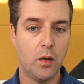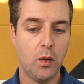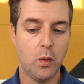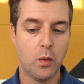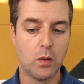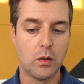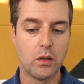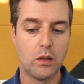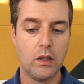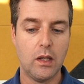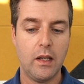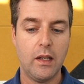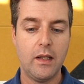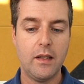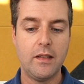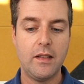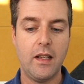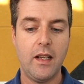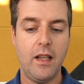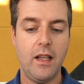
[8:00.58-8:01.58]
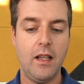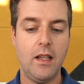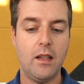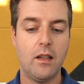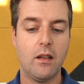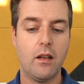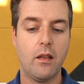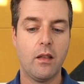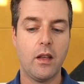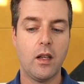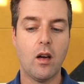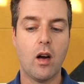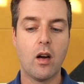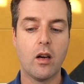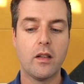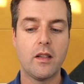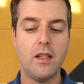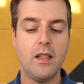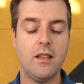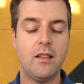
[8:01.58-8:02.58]
total to hit the
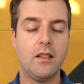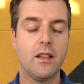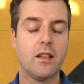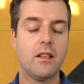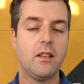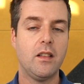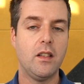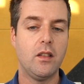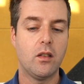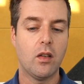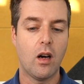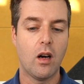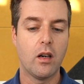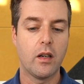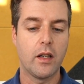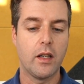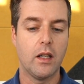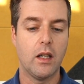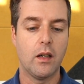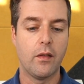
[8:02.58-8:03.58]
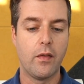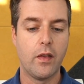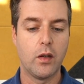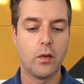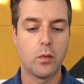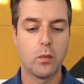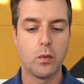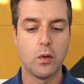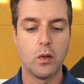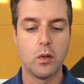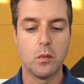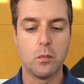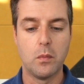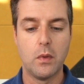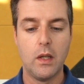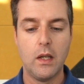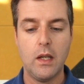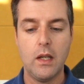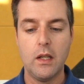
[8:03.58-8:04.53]
RT60 target of this room.